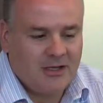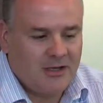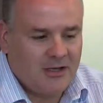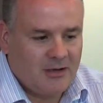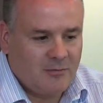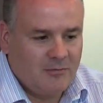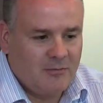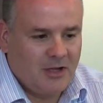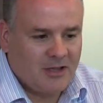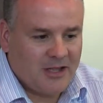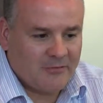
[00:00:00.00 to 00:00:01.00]

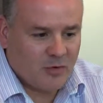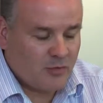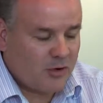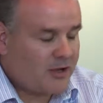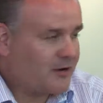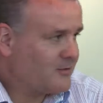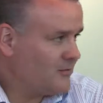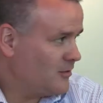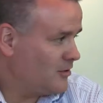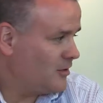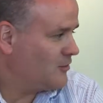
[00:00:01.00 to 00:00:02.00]
A lot of our products,
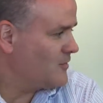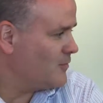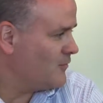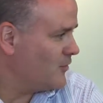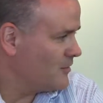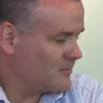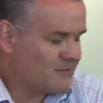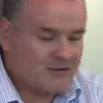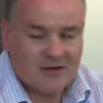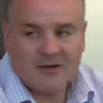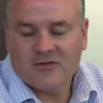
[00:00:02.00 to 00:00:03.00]
and you talk to some of our
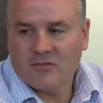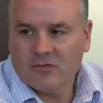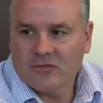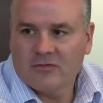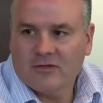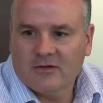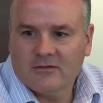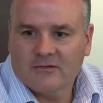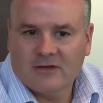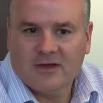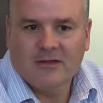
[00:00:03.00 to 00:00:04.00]
existing customers, they'll
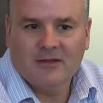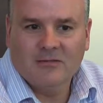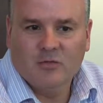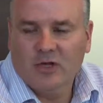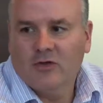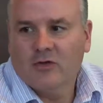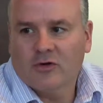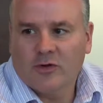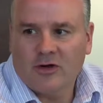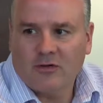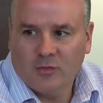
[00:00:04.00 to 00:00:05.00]
say that we know the
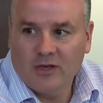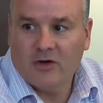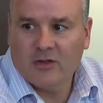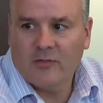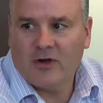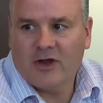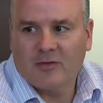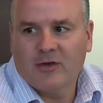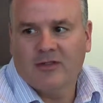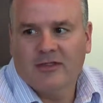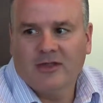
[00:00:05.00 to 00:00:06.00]
product
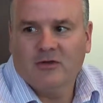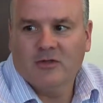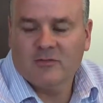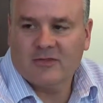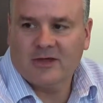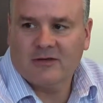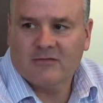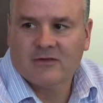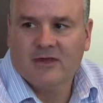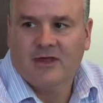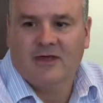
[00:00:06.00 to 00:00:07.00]
better than they do
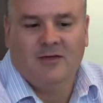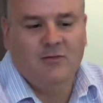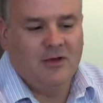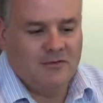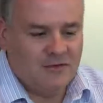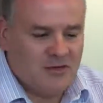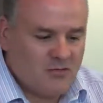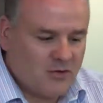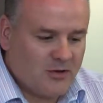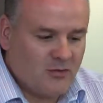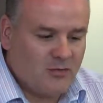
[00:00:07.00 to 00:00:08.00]
themselves, because the
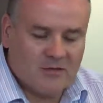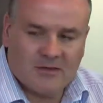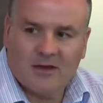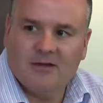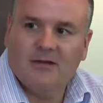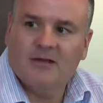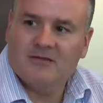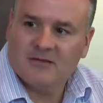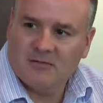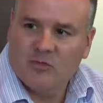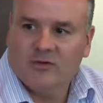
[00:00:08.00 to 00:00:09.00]
engineer who designed it has
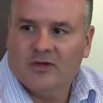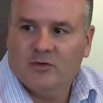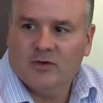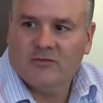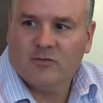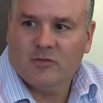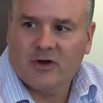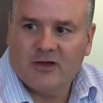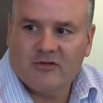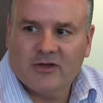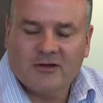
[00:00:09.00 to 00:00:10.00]
since moved on to a different
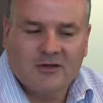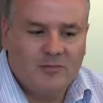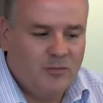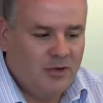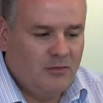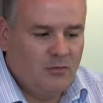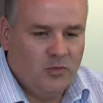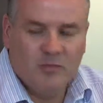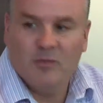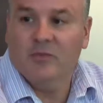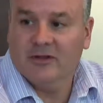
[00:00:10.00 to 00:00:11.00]
project, but
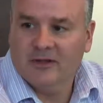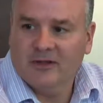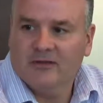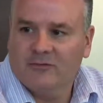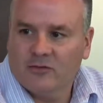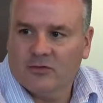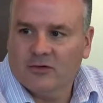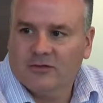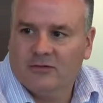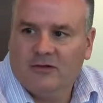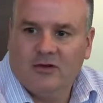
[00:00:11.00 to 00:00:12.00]
we've been building it
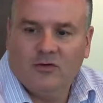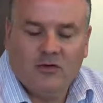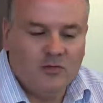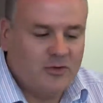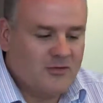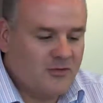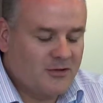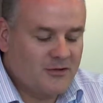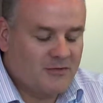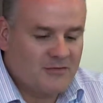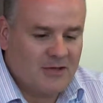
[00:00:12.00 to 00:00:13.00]
for a whole bunch of
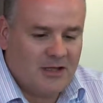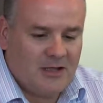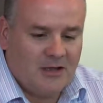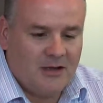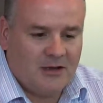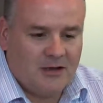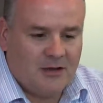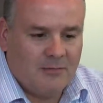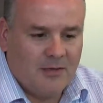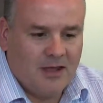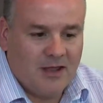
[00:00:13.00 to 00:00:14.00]
years.
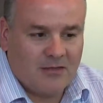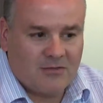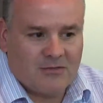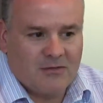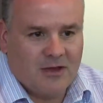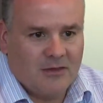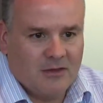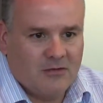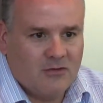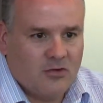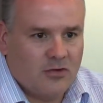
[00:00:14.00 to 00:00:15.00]
And that's, I
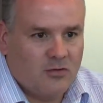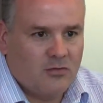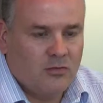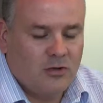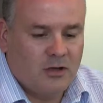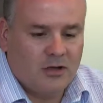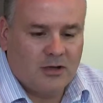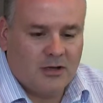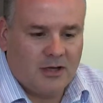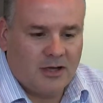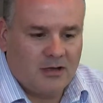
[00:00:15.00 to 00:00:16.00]
think Joe
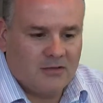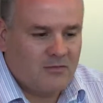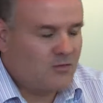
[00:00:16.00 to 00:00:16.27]
has